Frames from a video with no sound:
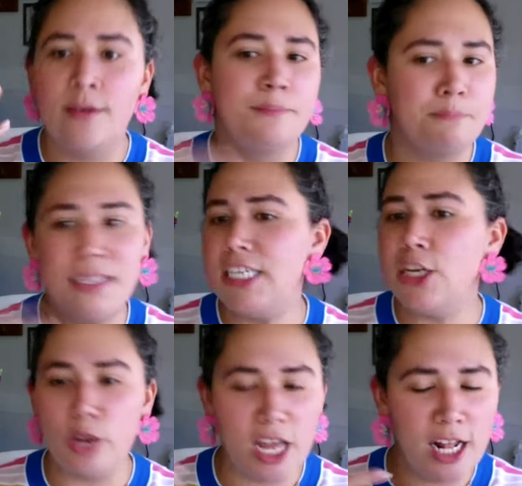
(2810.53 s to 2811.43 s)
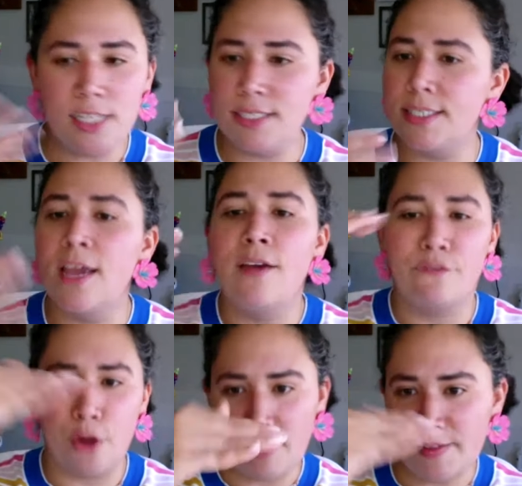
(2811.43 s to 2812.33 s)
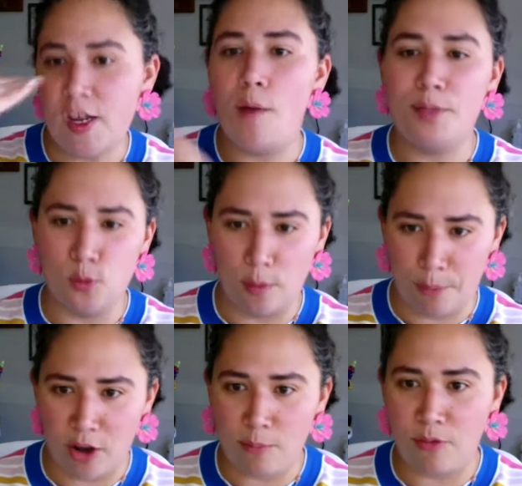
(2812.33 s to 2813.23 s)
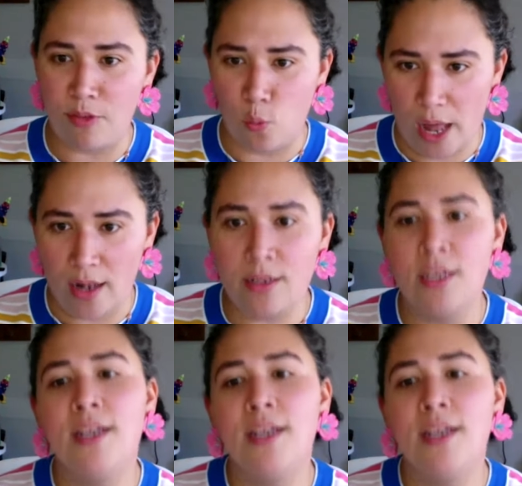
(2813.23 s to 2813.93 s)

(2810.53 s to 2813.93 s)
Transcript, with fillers: materials from the top to the bottom of the well.